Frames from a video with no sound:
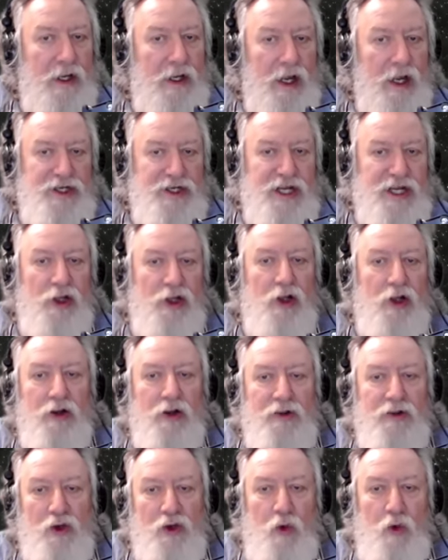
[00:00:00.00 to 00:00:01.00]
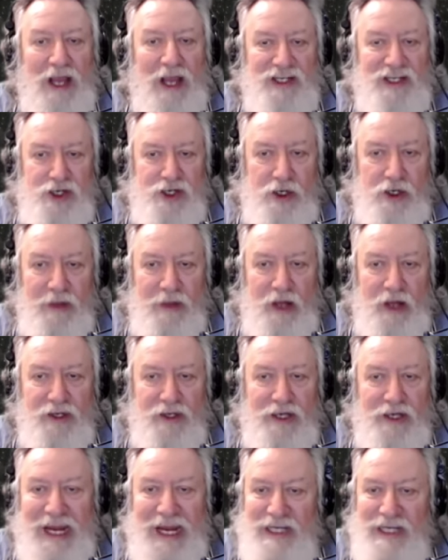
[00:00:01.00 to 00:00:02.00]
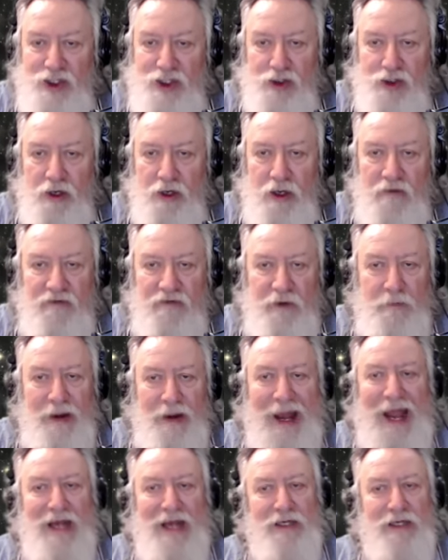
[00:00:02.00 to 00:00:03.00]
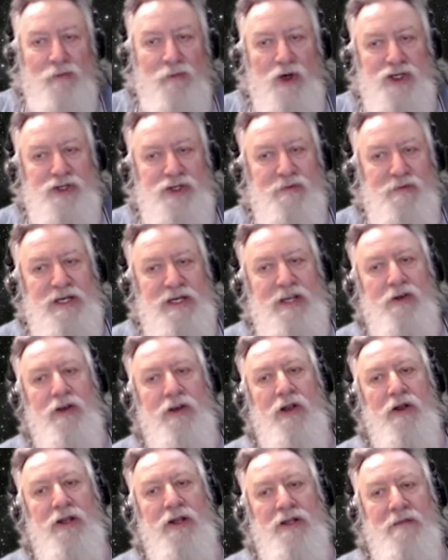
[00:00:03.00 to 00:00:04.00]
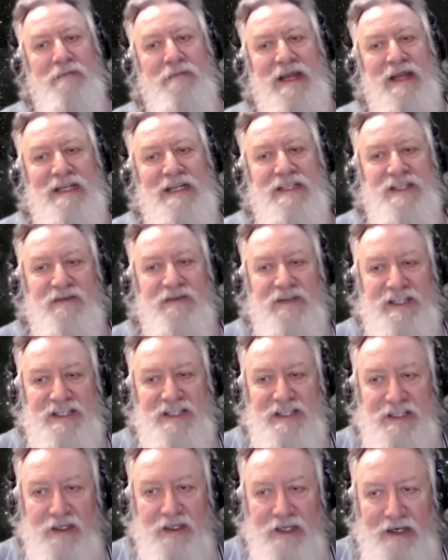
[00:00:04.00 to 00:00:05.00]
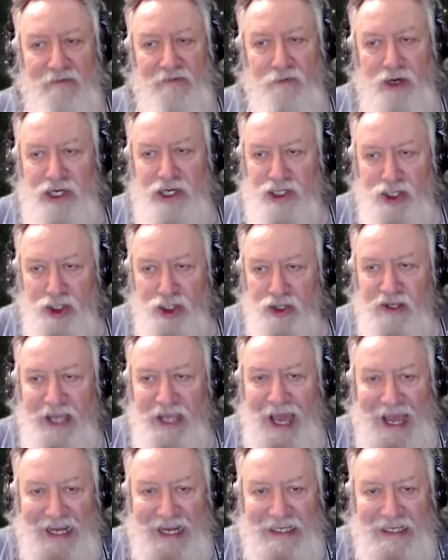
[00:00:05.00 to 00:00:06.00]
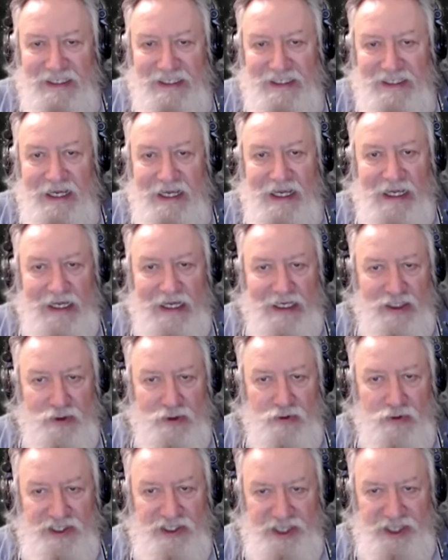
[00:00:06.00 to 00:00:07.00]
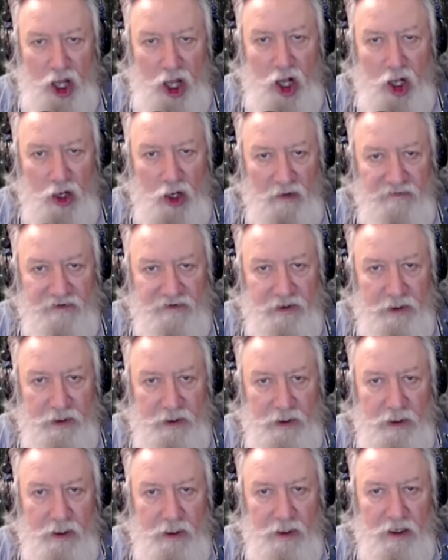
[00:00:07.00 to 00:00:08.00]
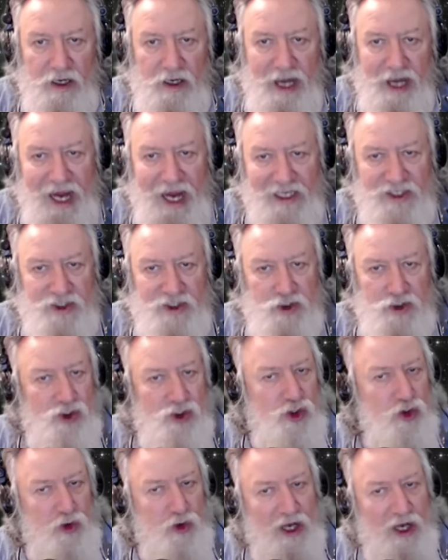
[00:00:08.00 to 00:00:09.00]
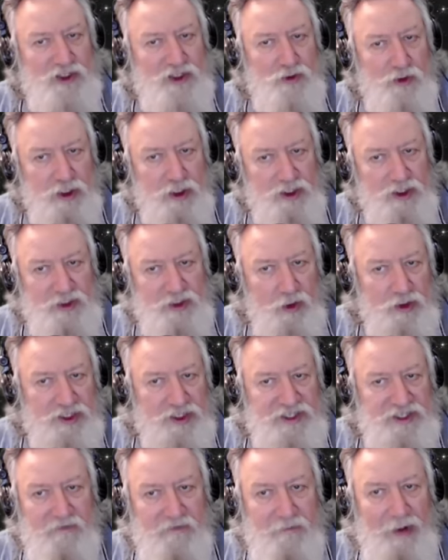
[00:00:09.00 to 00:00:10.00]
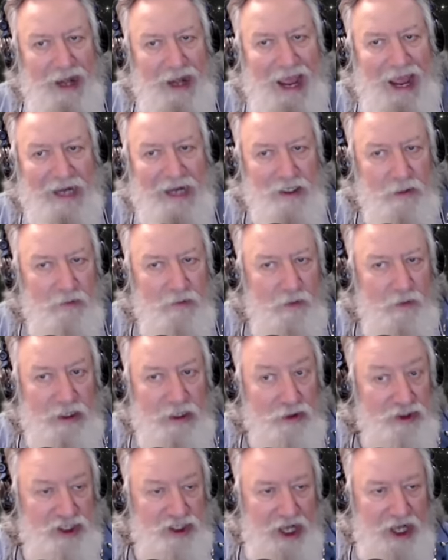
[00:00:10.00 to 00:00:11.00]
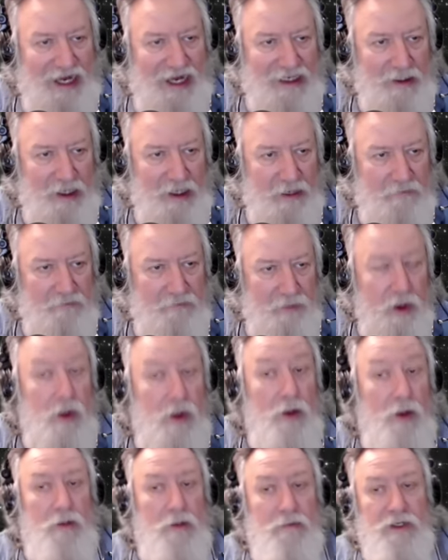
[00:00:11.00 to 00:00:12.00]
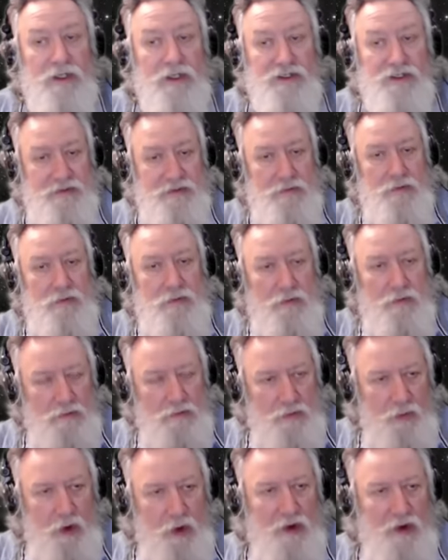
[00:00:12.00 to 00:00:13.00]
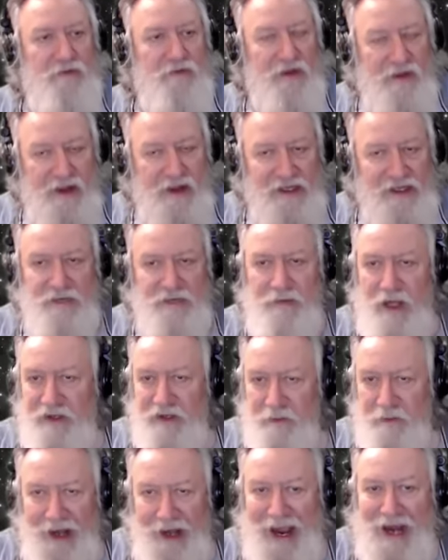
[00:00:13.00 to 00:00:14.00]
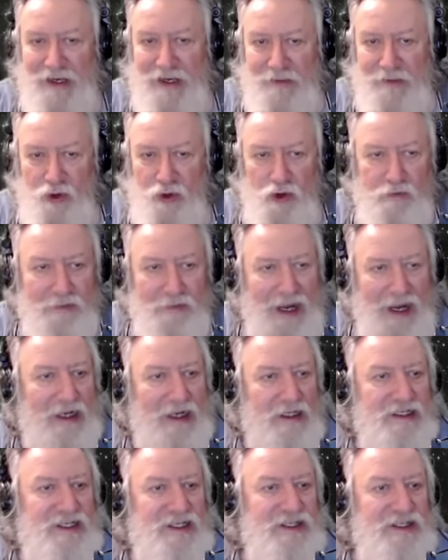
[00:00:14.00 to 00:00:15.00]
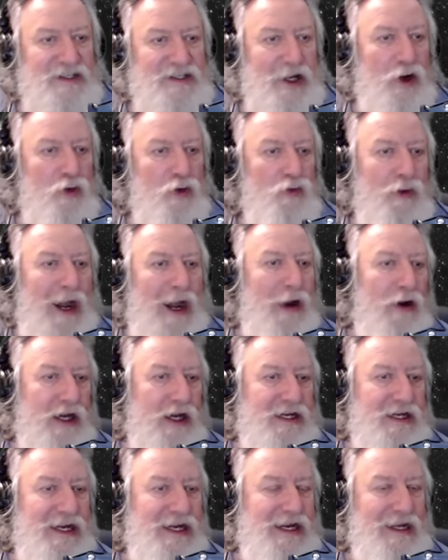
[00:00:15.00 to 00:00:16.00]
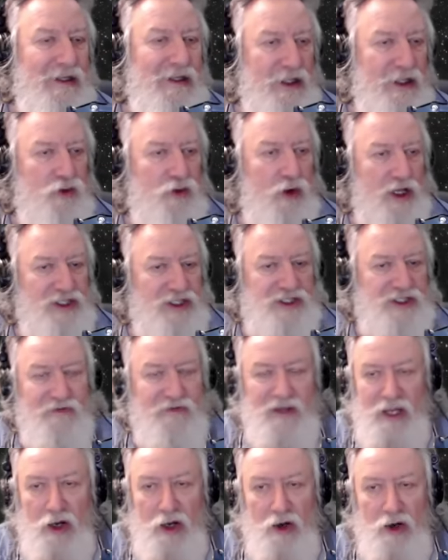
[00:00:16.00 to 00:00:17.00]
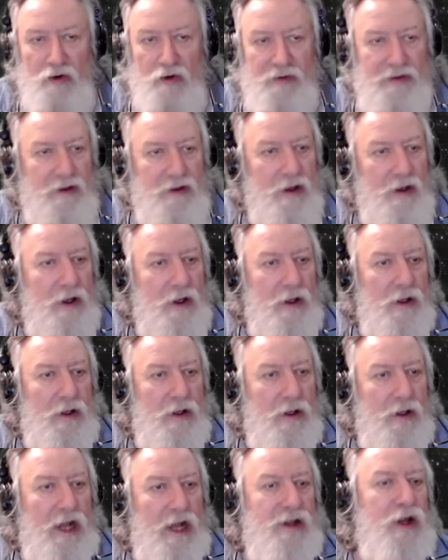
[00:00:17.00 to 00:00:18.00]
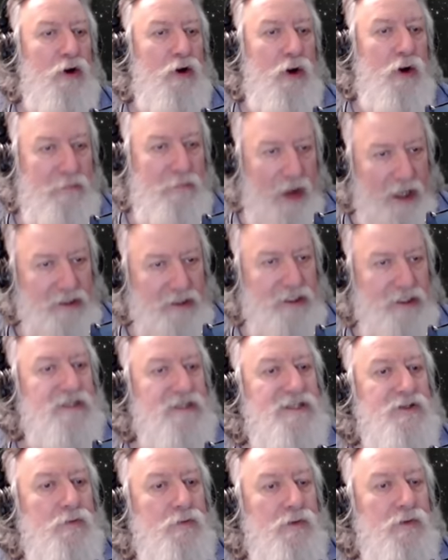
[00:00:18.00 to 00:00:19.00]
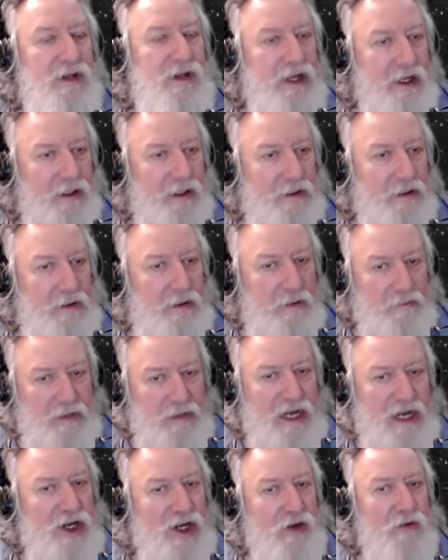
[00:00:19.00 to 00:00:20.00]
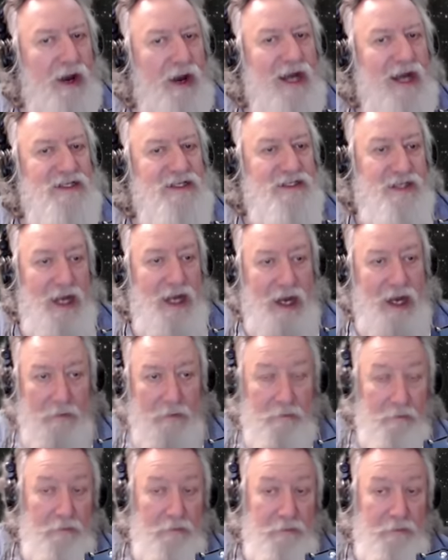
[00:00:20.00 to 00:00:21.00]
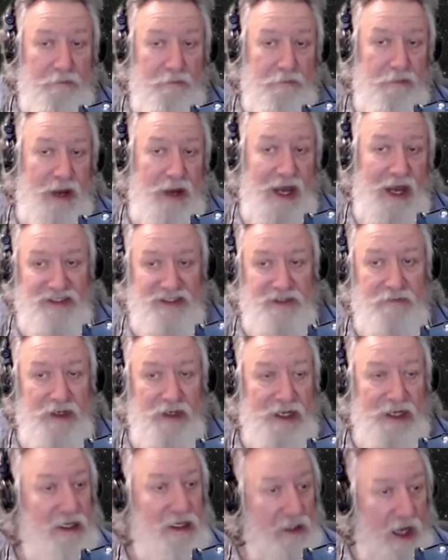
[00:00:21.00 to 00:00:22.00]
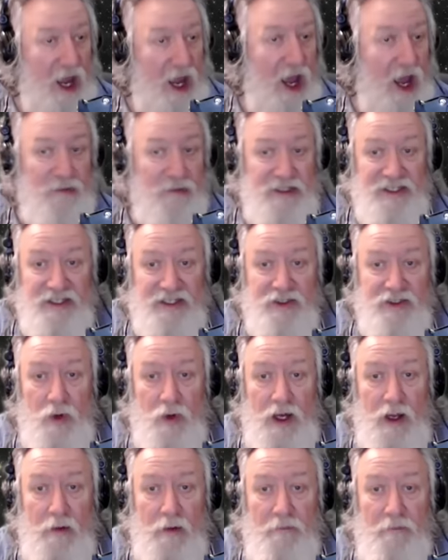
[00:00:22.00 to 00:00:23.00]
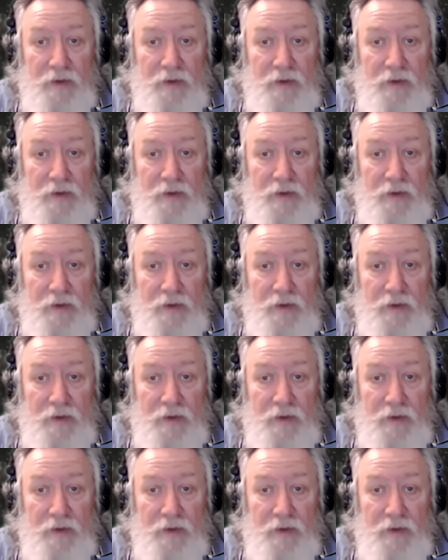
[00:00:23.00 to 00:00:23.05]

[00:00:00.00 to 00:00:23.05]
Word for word: until the question about the nature of the platinum-rich material and the means of its delivery to the ice is resolved, an extraterrestrial source of platinum appears likely, because one of the things about the platinum group metals is their rarity in the crust of the Earth and their abundance within meteorites and possibly comets as well.